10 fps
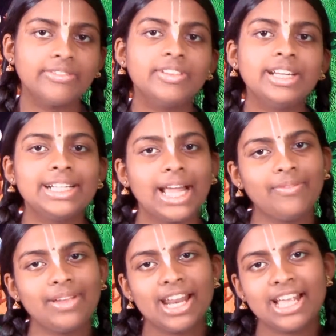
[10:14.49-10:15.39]
every
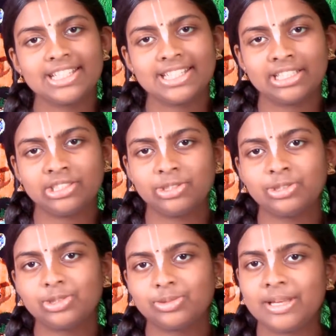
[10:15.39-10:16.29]
time when I send
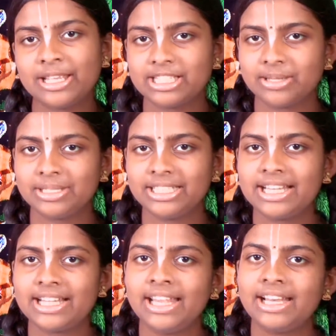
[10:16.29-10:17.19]
you to bring
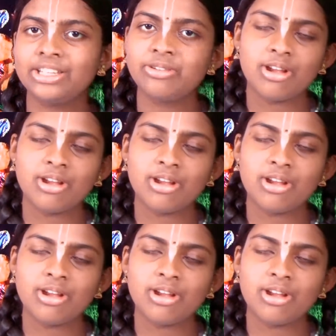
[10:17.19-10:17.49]
Srimati Radharani,